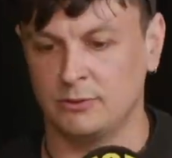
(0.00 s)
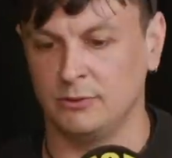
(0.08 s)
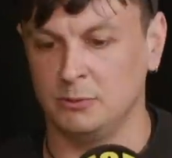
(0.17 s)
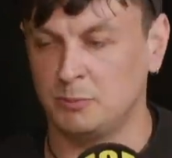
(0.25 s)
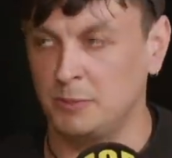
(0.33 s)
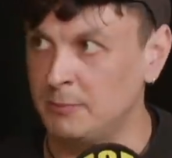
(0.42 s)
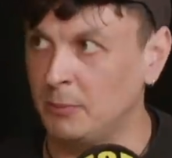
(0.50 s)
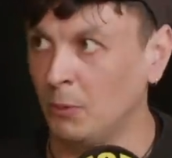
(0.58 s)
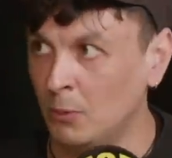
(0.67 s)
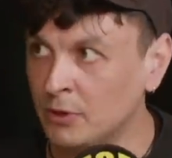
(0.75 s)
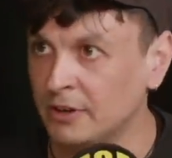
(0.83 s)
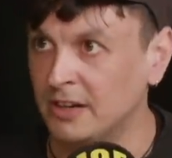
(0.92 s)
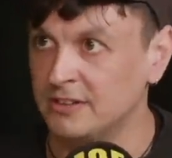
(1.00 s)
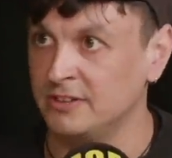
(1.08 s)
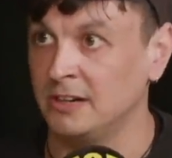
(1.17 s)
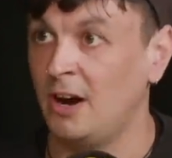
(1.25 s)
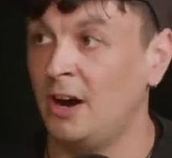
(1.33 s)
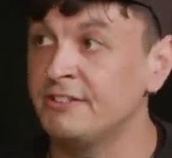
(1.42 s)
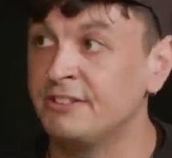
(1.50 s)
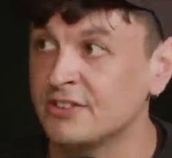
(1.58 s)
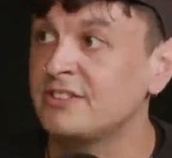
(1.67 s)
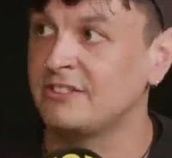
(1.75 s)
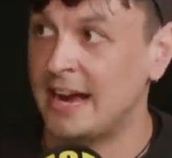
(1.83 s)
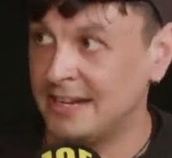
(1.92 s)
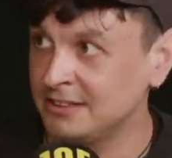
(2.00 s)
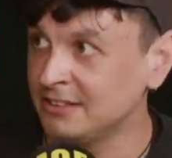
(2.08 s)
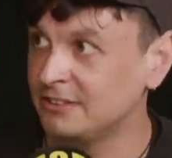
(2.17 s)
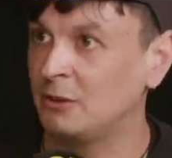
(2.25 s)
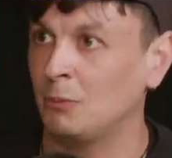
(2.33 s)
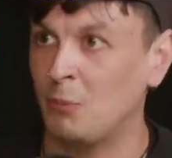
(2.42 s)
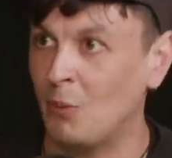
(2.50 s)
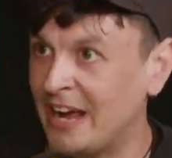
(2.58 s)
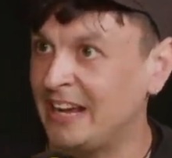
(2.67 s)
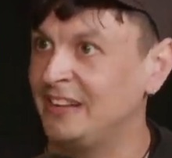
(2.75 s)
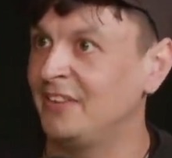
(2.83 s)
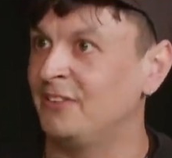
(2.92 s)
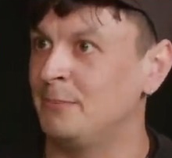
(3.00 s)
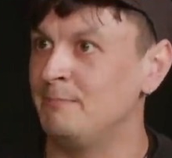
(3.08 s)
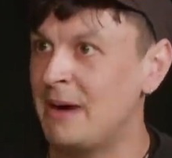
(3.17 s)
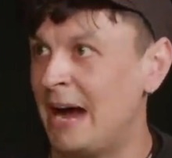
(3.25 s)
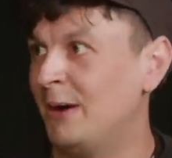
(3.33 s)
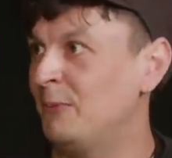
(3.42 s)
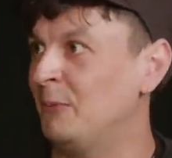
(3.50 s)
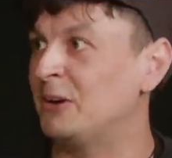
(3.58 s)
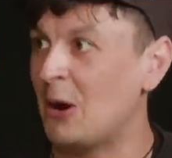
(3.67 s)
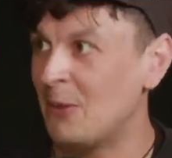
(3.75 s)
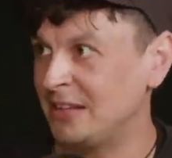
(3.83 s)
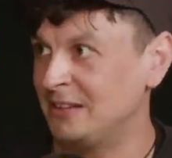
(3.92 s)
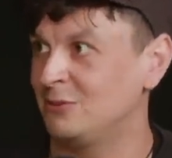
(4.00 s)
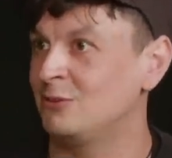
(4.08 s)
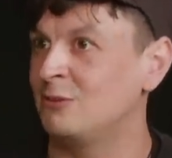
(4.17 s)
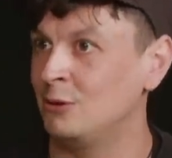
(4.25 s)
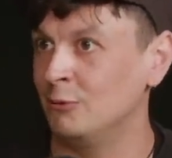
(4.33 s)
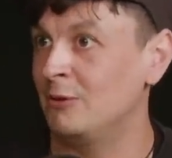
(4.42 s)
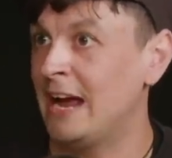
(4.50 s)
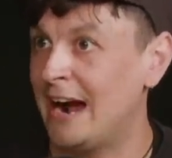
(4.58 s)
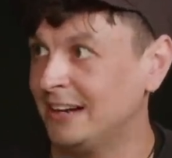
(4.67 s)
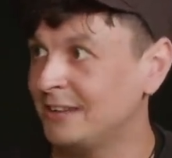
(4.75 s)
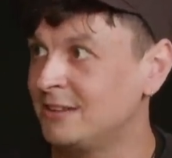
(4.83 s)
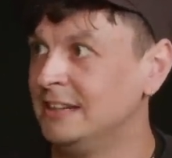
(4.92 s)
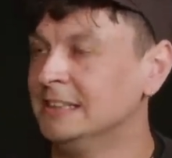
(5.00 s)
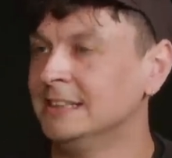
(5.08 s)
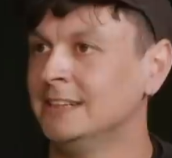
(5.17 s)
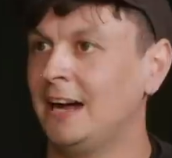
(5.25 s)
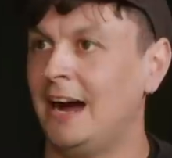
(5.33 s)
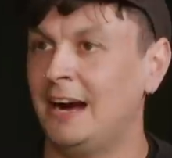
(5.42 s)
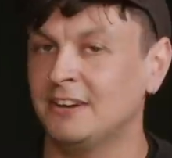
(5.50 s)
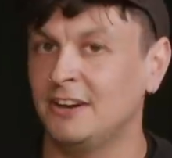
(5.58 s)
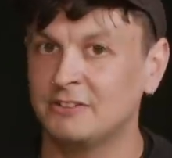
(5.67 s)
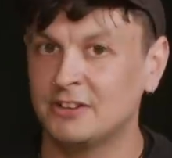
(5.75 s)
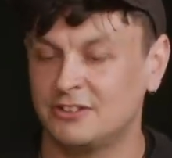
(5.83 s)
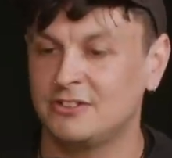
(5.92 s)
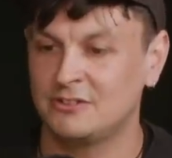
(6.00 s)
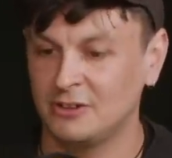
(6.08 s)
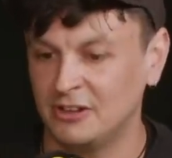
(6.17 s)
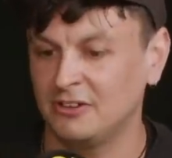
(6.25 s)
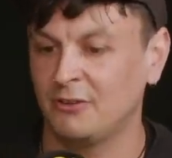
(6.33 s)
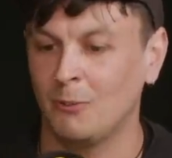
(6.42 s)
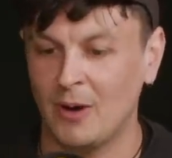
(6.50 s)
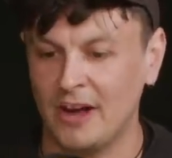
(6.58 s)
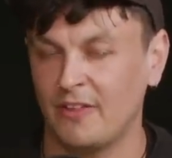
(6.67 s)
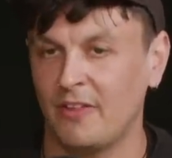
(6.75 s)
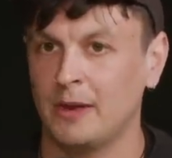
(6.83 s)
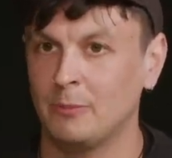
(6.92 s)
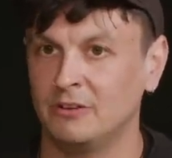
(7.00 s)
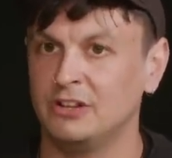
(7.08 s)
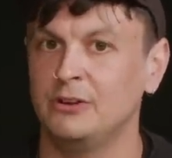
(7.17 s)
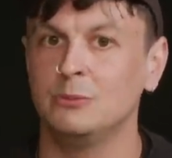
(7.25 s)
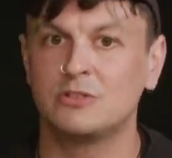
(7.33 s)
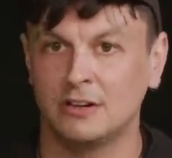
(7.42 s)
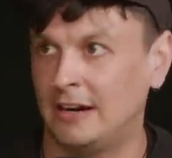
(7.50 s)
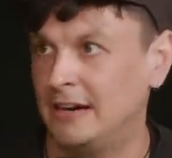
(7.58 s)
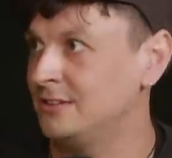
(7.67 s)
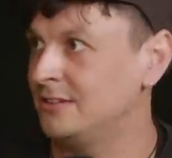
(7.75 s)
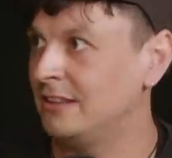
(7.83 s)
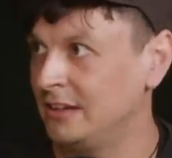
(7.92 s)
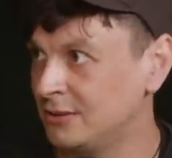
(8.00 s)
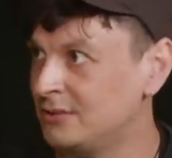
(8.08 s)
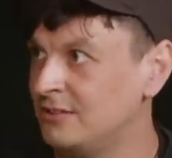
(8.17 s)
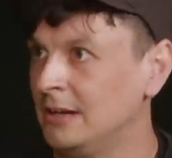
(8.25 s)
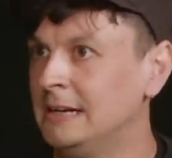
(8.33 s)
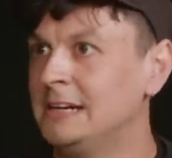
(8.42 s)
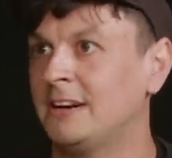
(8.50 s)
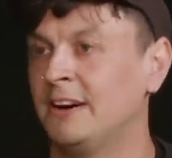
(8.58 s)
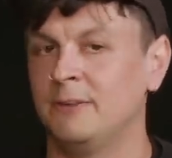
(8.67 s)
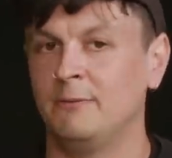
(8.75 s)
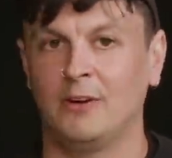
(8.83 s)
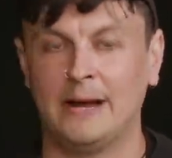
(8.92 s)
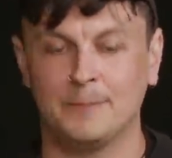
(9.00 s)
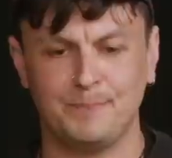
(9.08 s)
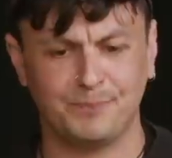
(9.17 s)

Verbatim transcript: groups, people organising, understand the way that the Met were going to react, mm. and understood the way that they would utilise this kind of like